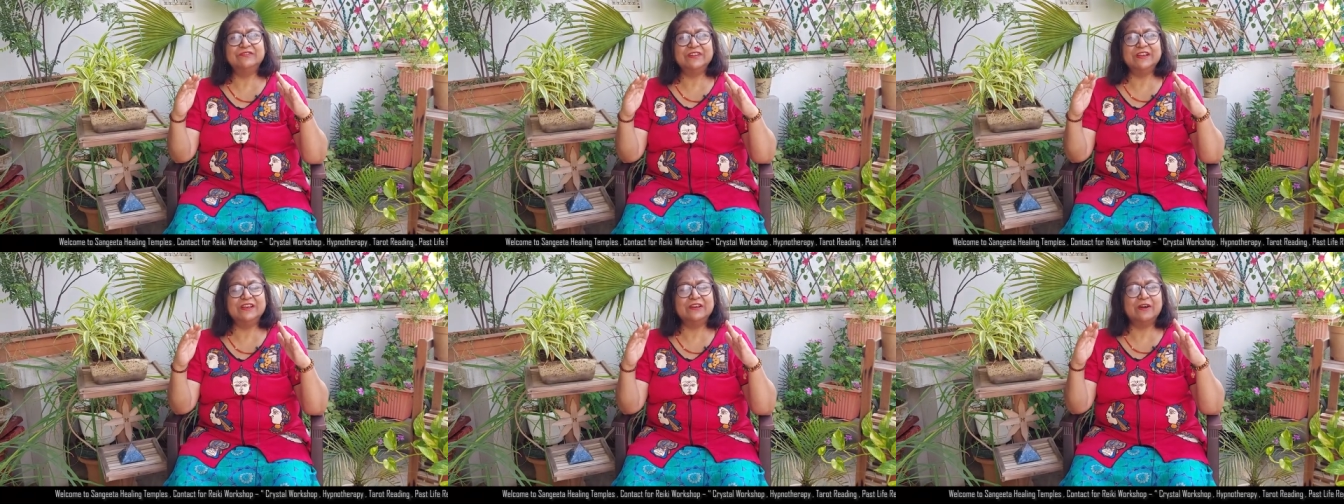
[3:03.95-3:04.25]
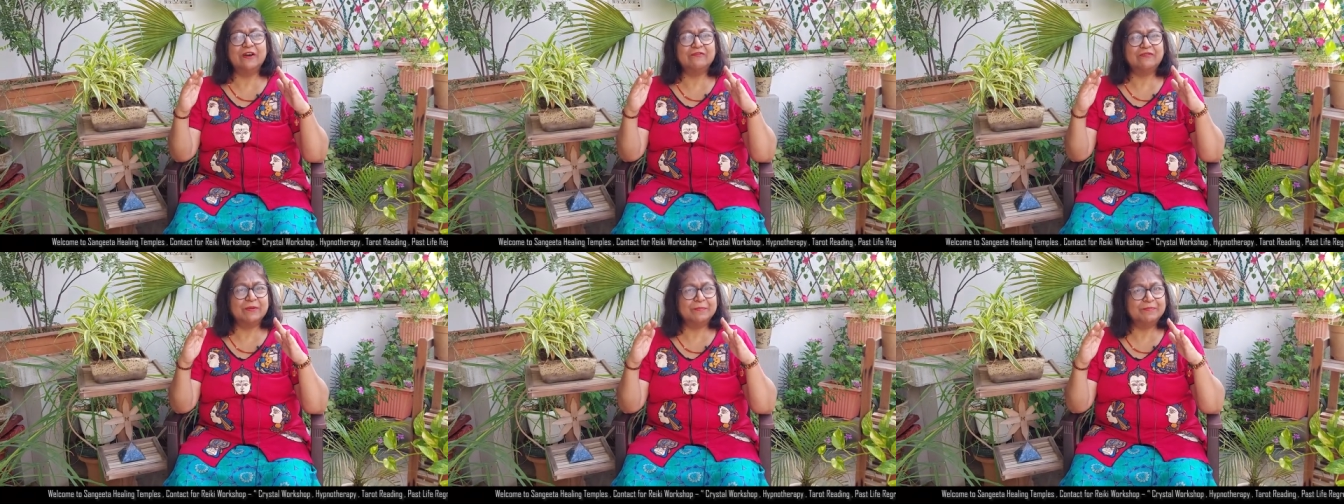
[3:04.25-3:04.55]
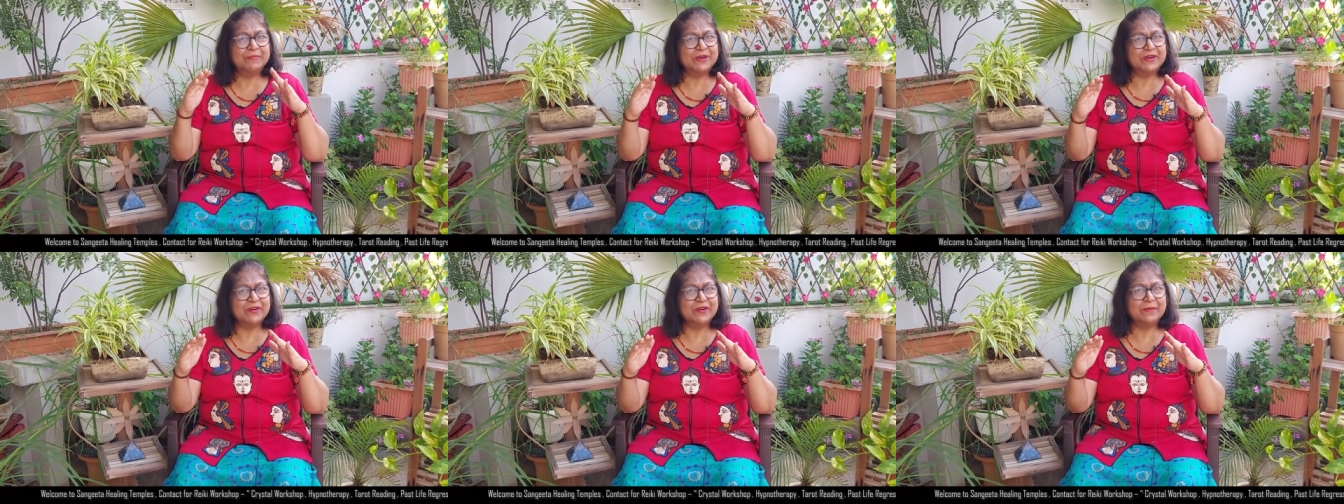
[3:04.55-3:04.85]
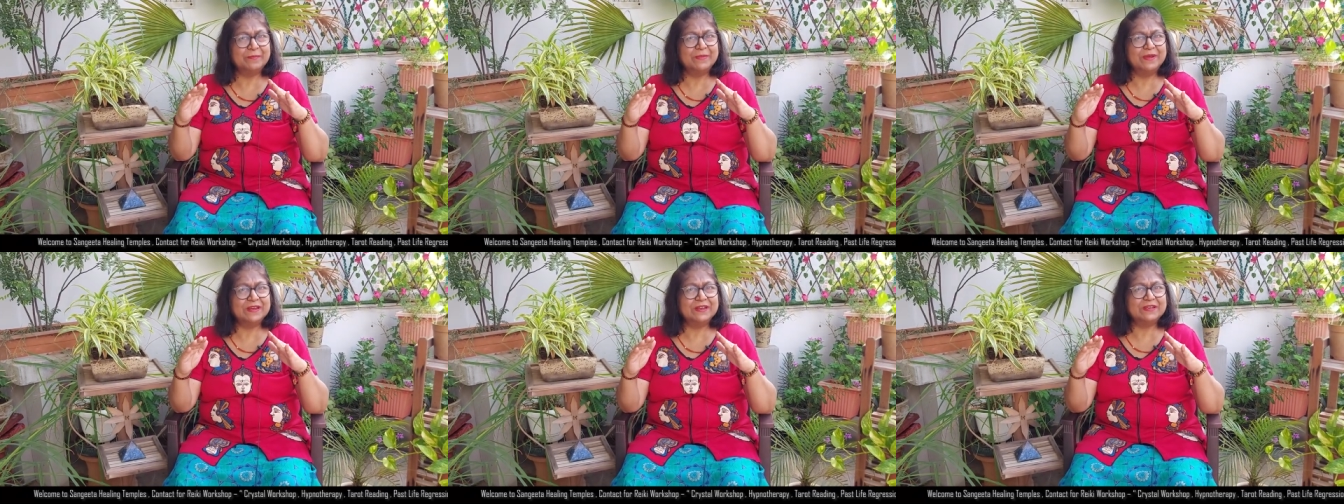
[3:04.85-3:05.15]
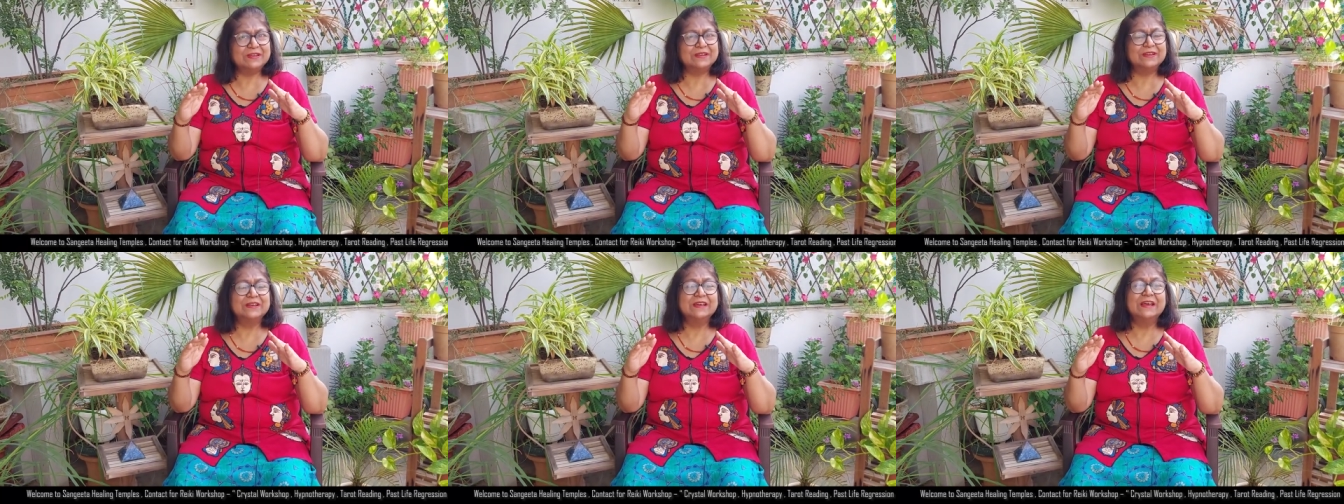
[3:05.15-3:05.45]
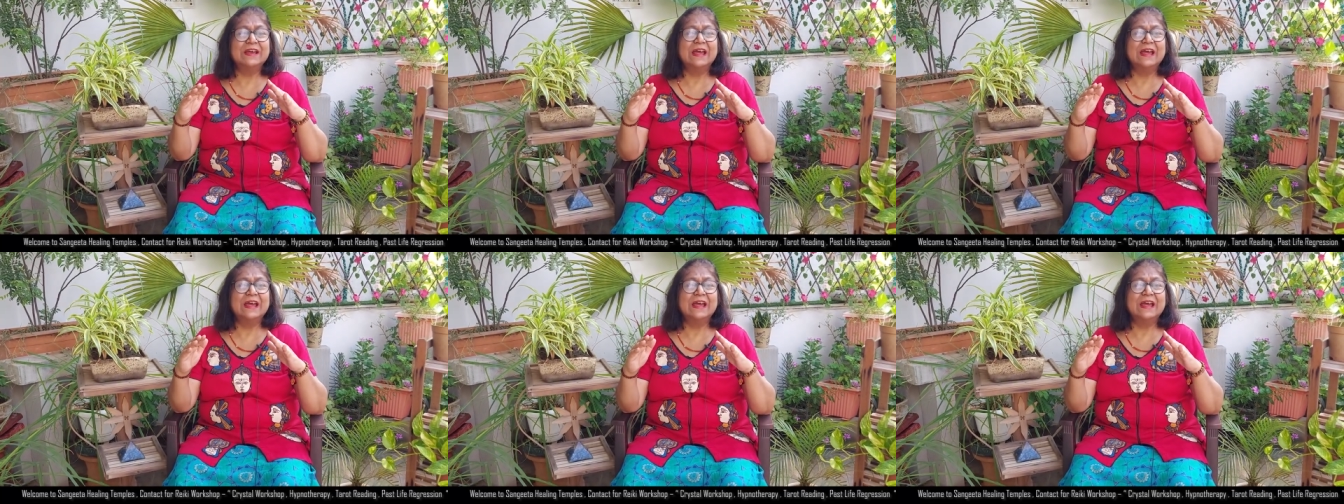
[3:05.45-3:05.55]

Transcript: field of a pyramid